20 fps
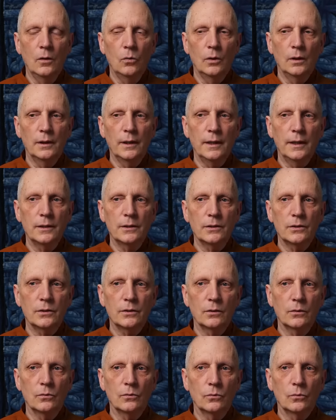Well, that
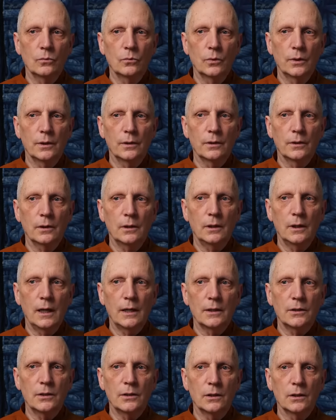is one of the
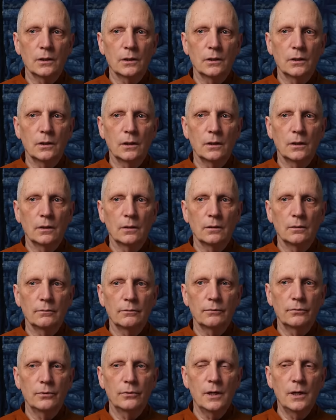classic uh,
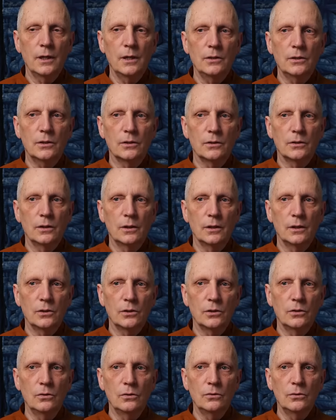phrases that
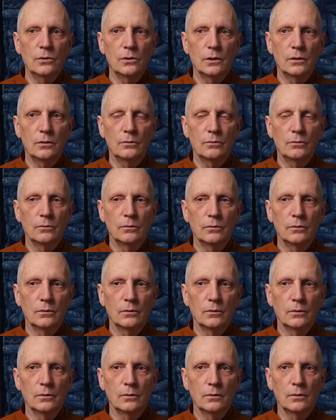is used in
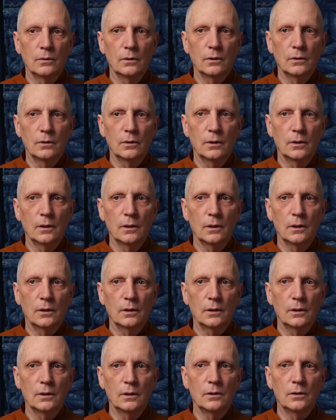uh,
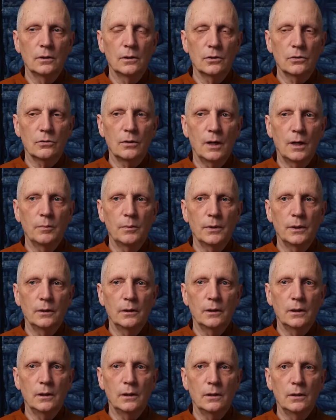in describing
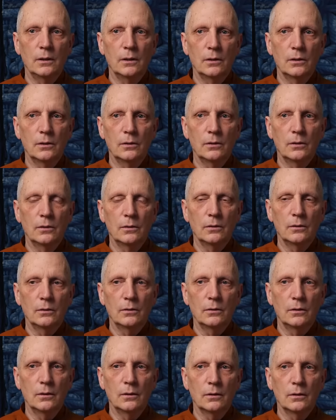the
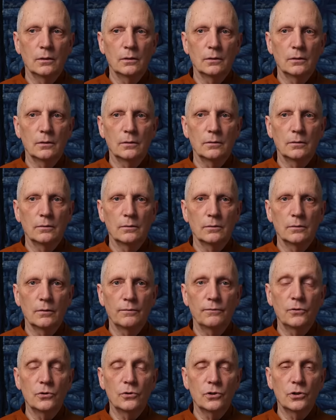uh, the
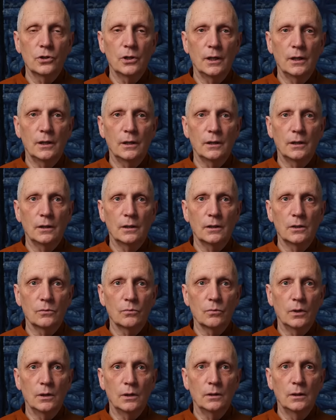first jhana
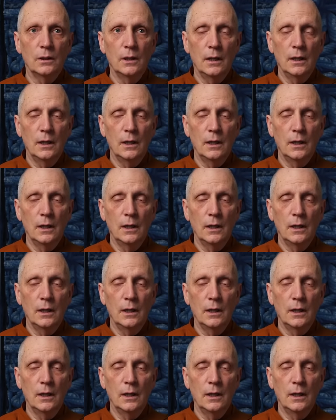as well.